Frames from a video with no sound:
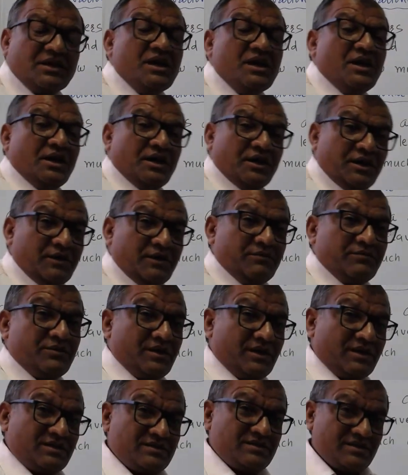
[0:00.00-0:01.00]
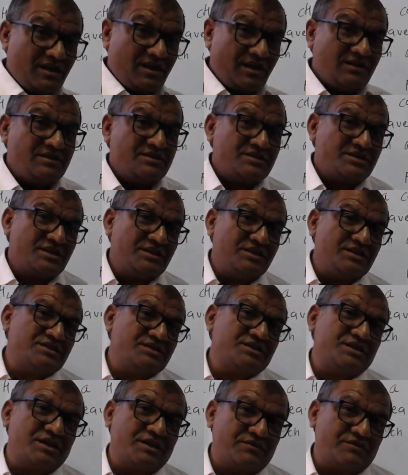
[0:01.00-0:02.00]
If there is unsteady
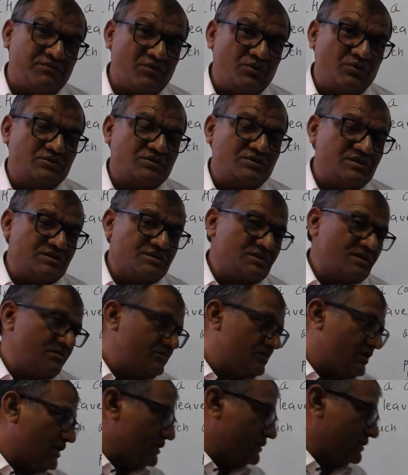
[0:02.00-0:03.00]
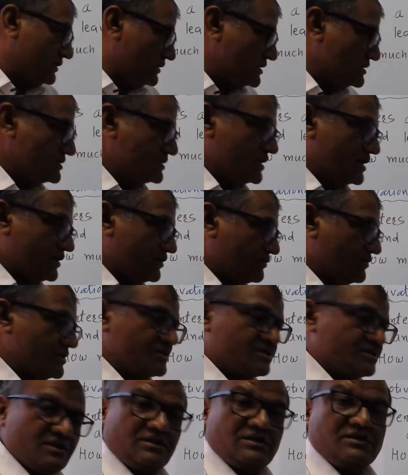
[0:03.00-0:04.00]
state flow system, then this
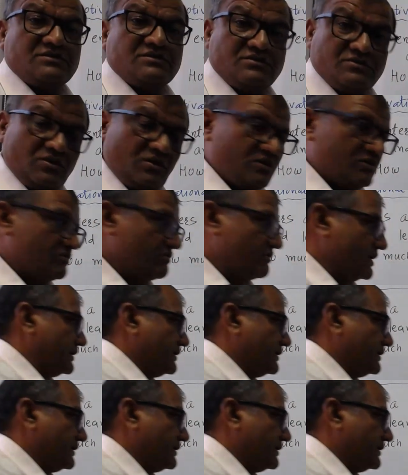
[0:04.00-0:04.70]
equation is not valid.